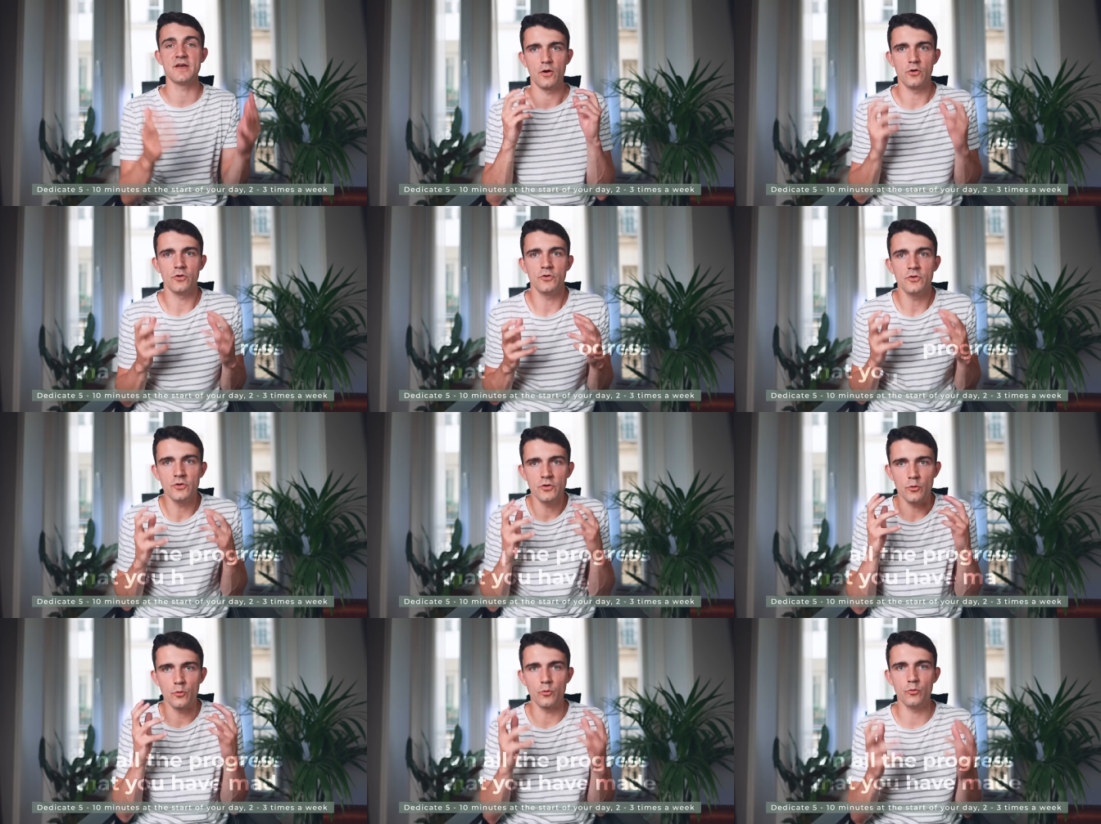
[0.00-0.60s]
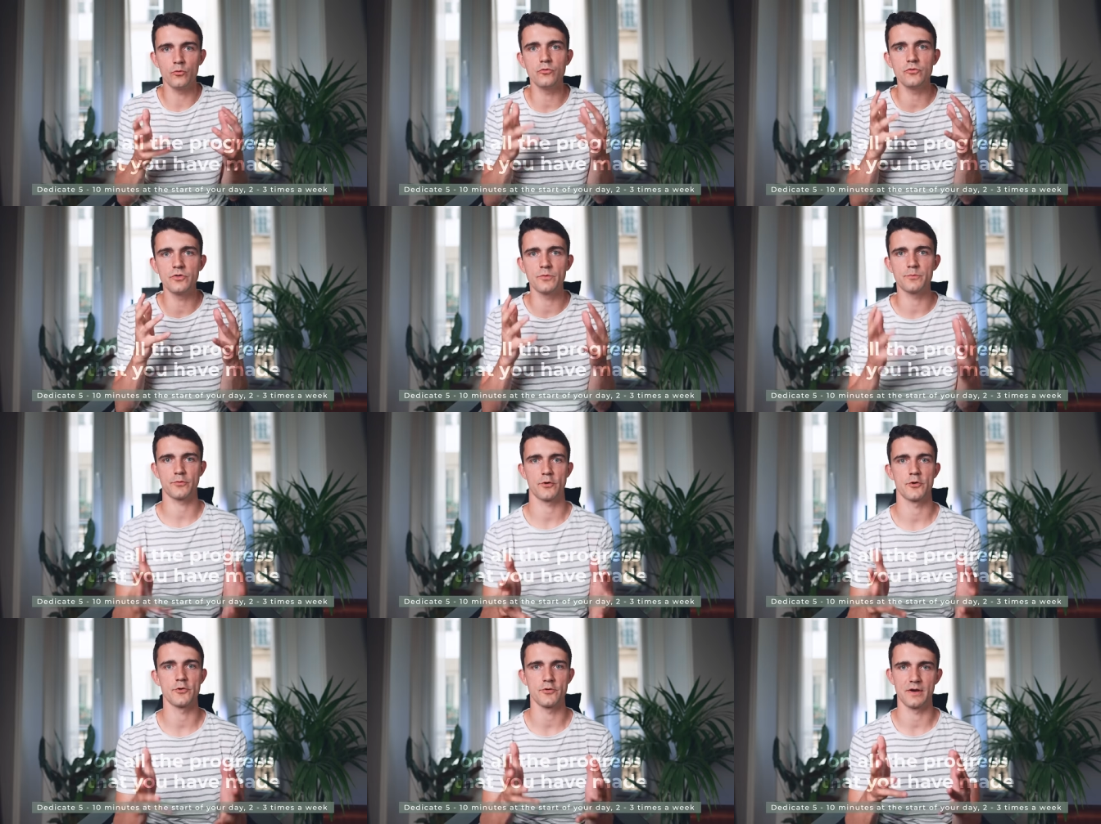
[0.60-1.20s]
on all the
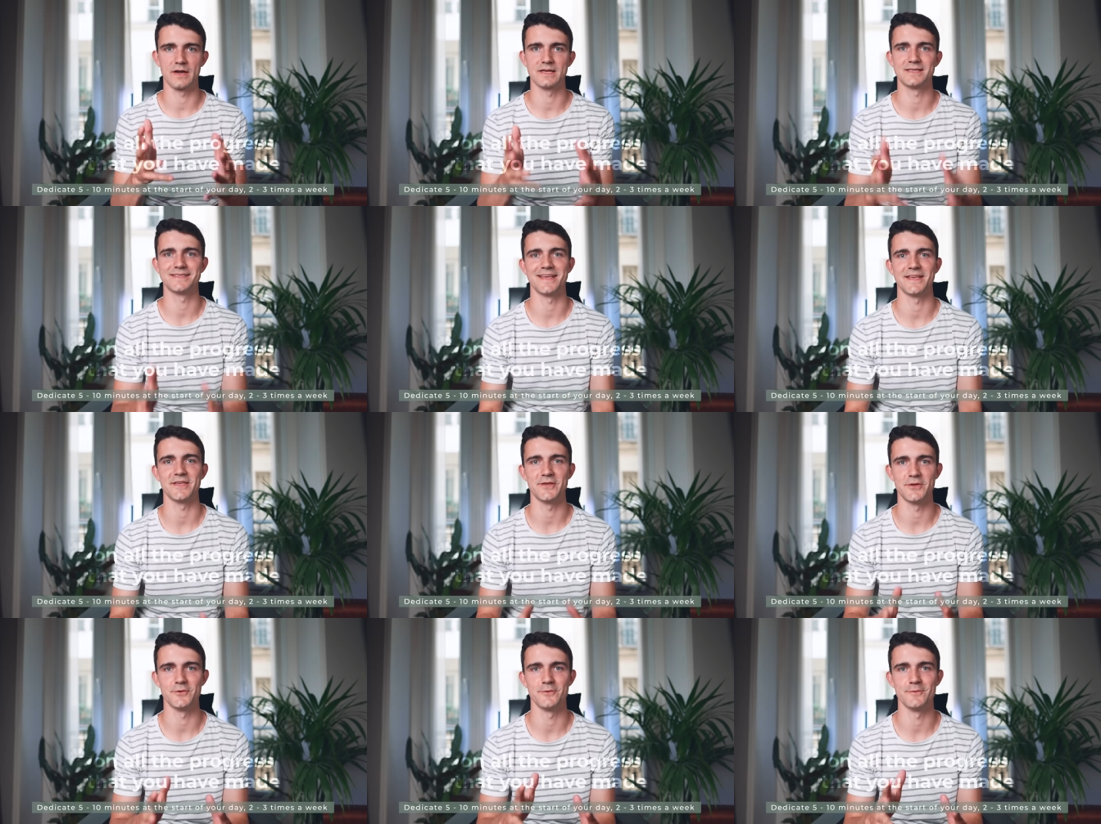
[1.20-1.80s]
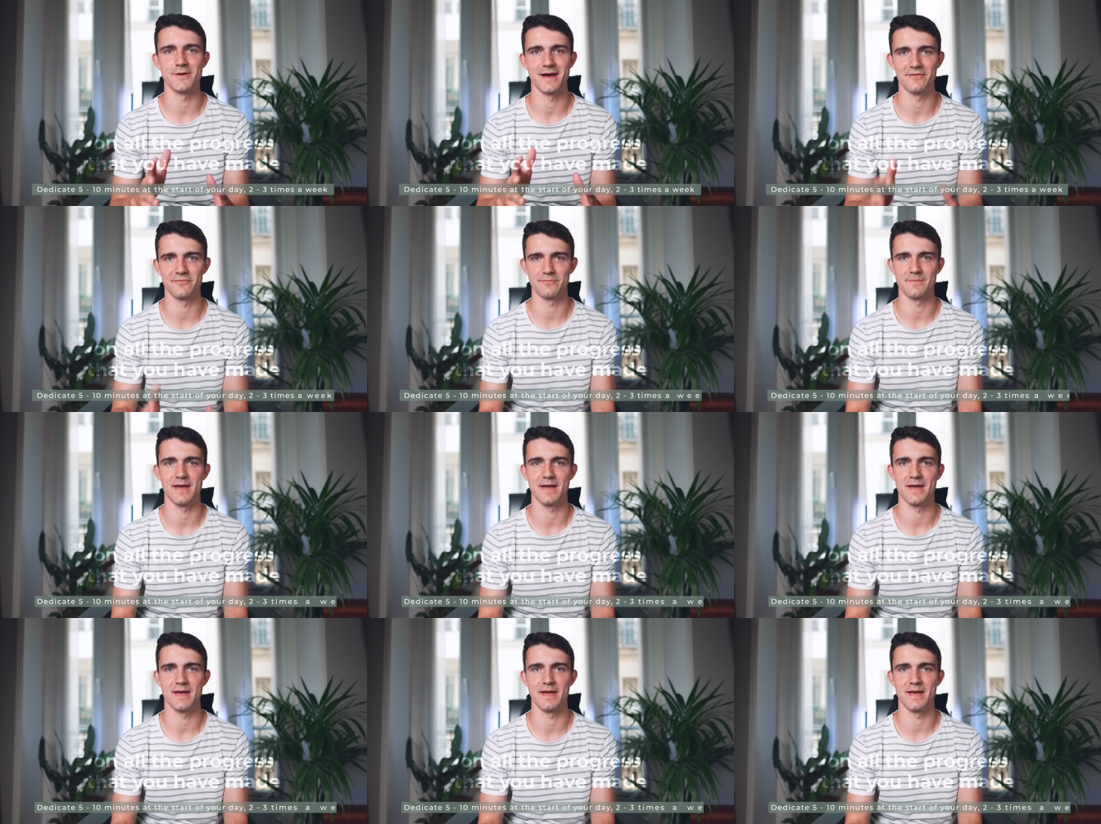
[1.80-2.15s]
progress that you have